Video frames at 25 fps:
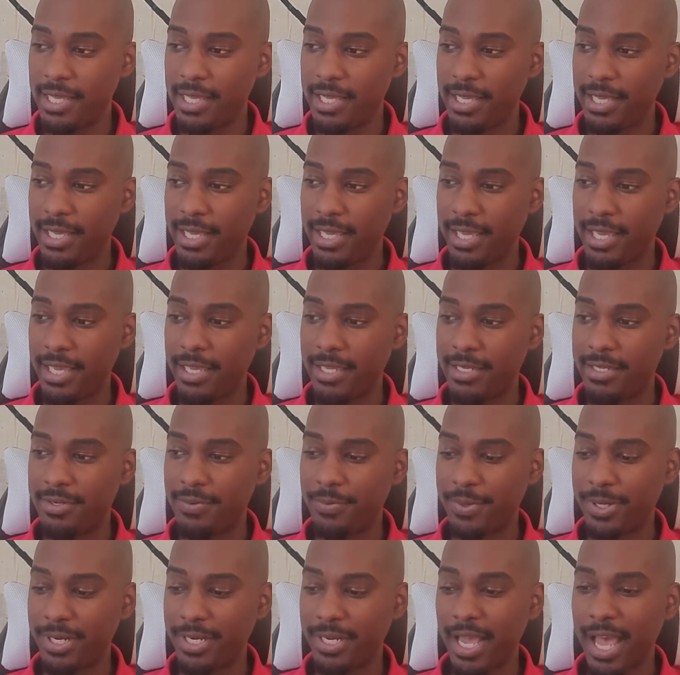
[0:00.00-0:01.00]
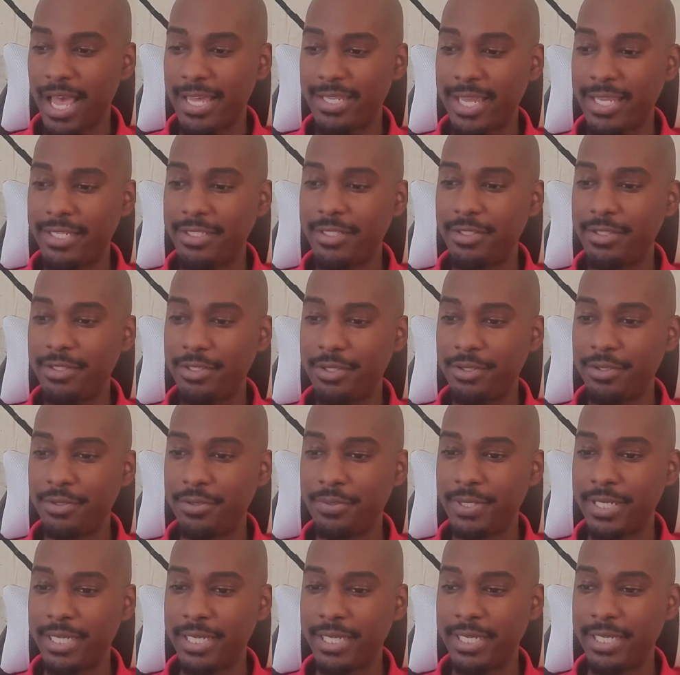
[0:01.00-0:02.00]
And what I like to
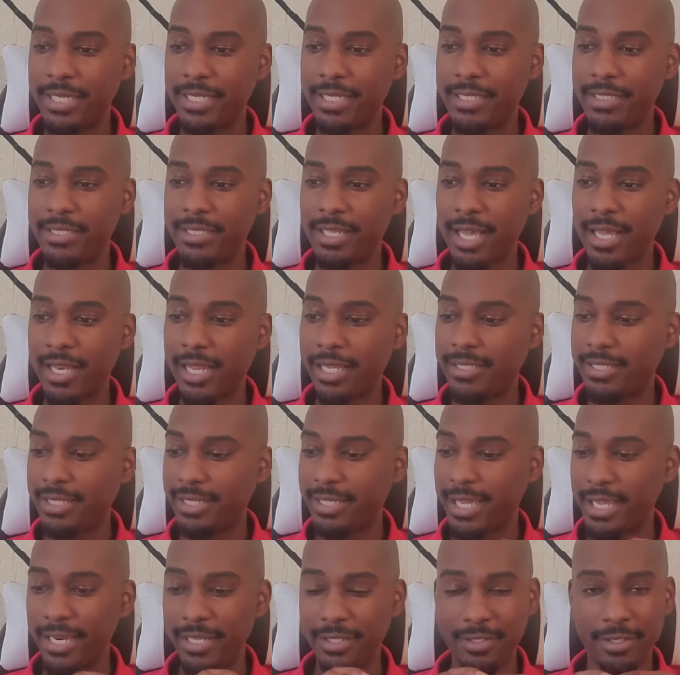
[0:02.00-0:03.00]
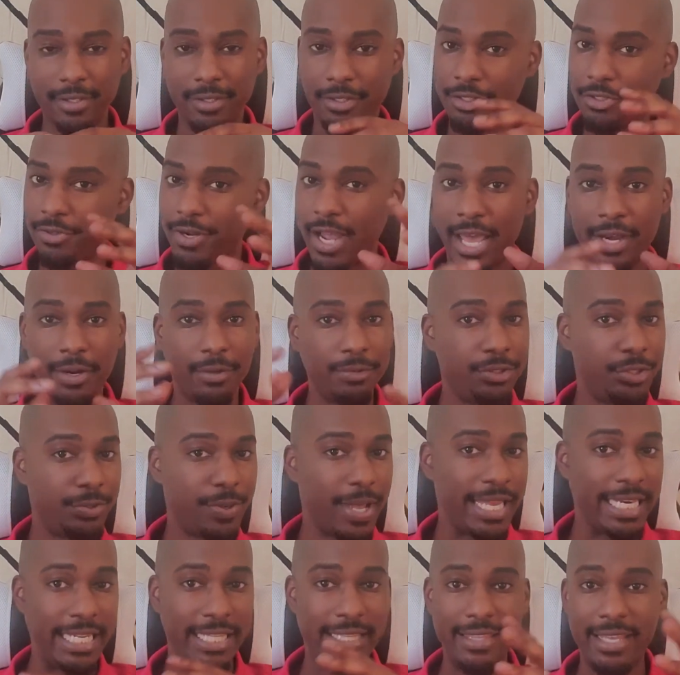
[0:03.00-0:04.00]
do is I like to get into I don't
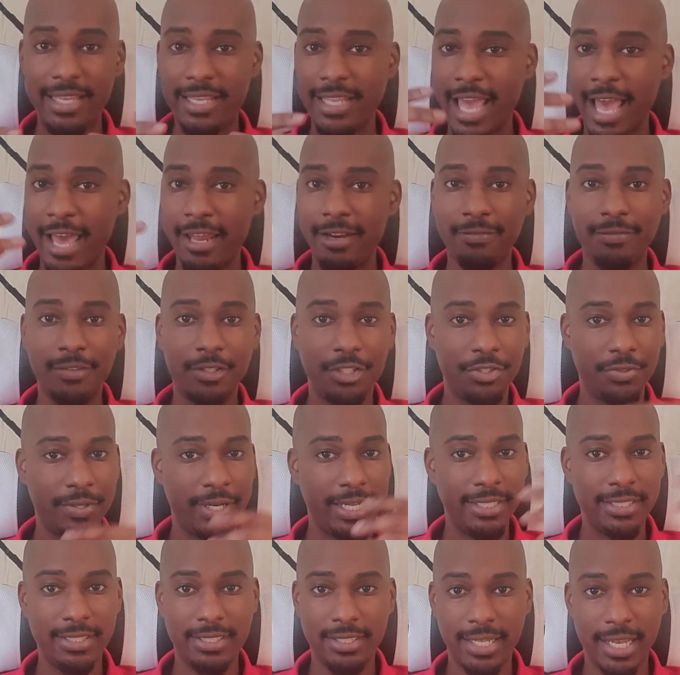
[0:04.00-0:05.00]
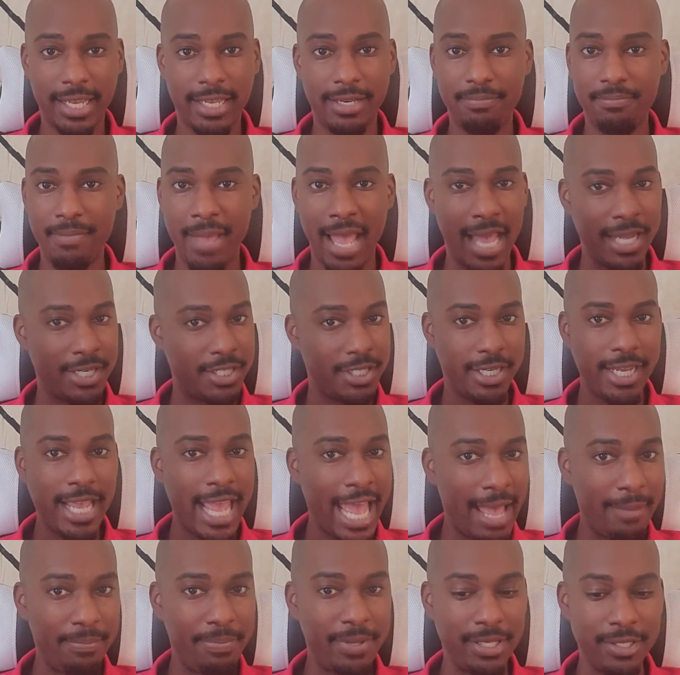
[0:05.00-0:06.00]
do anything out of the trance state. Magic
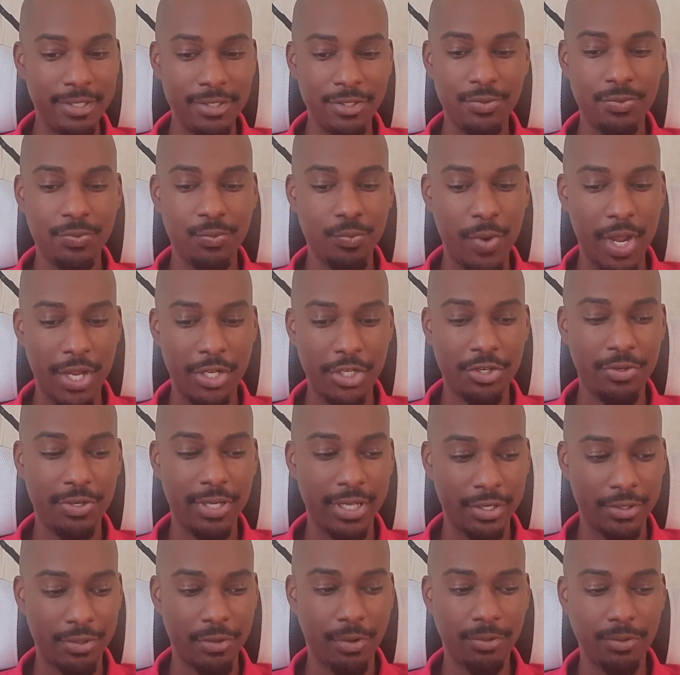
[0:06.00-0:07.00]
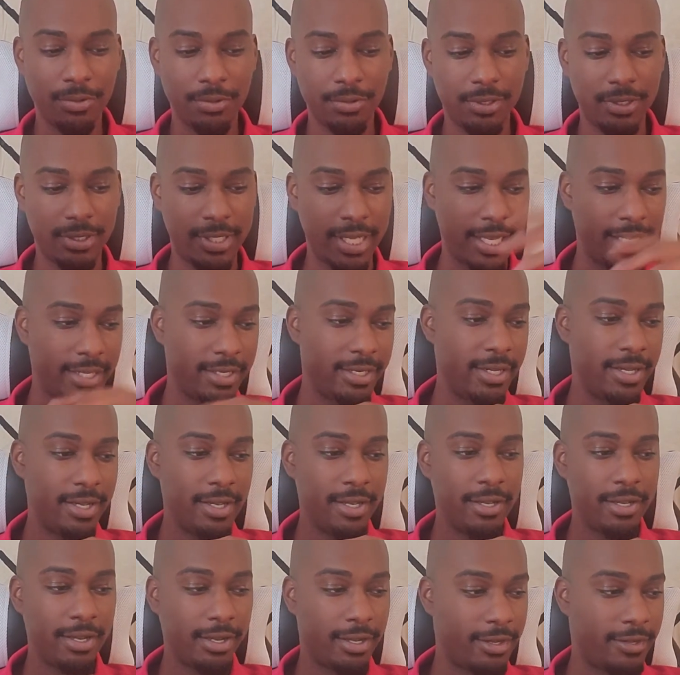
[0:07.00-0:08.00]
happens when you're in an altered state
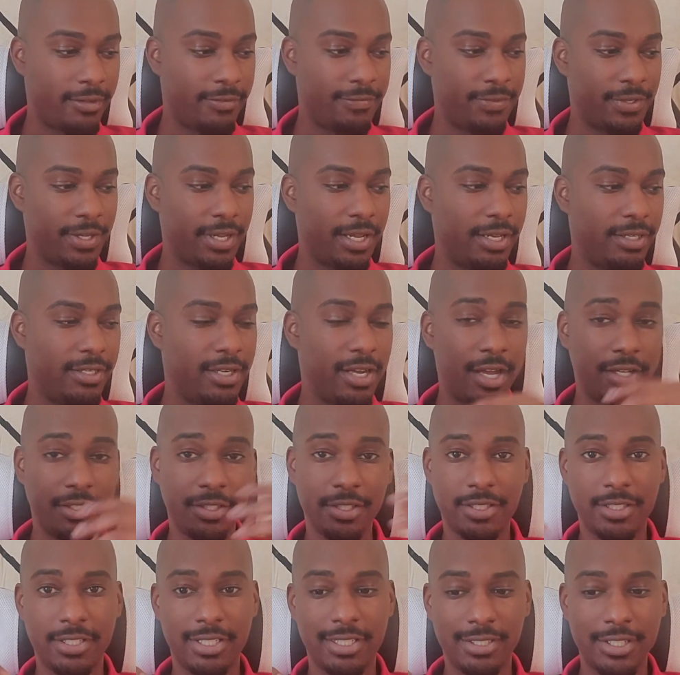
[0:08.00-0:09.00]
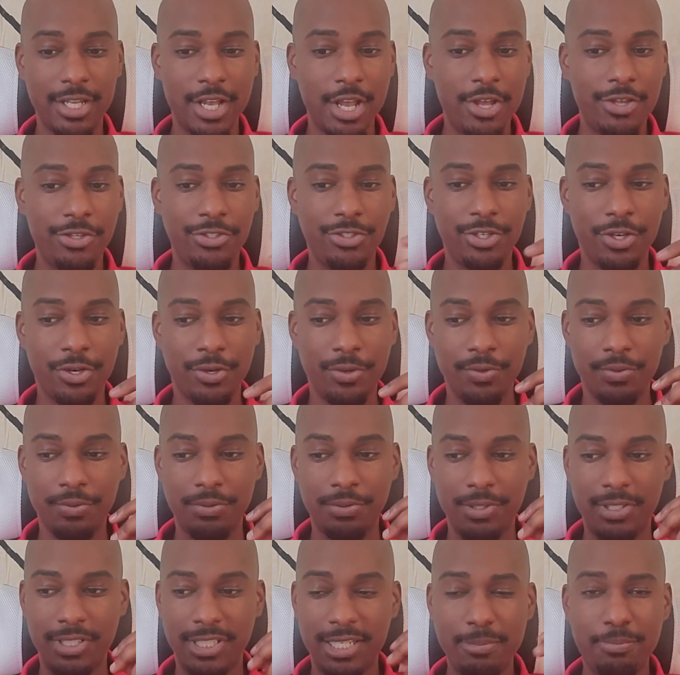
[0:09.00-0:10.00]
of a consciousness.
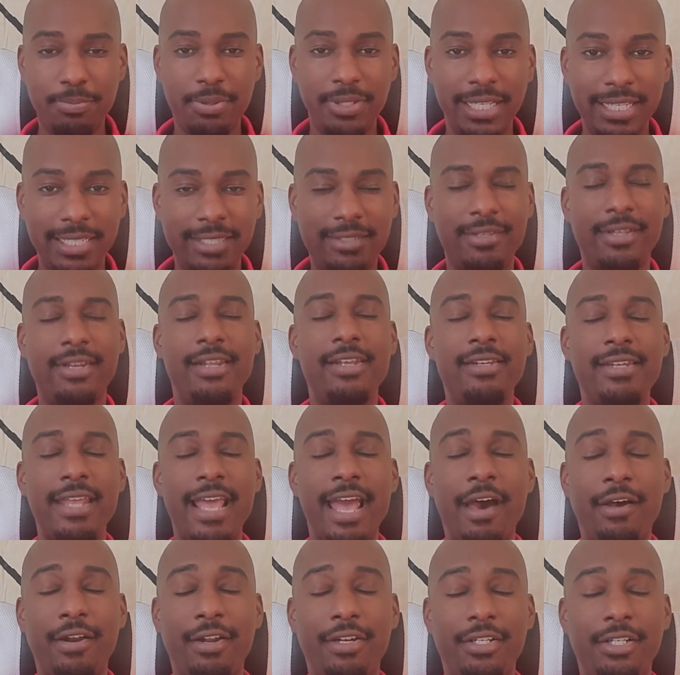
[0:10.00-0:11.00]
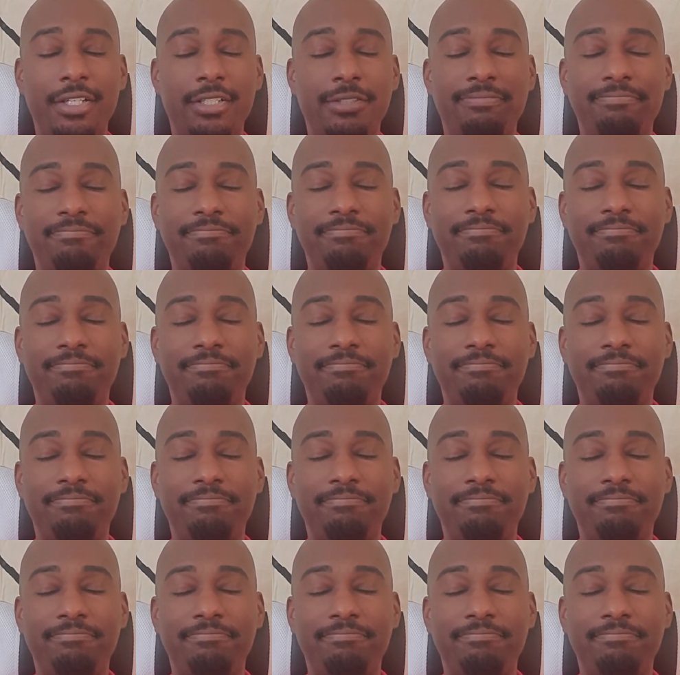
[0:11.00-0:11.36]
So simply sitting down and just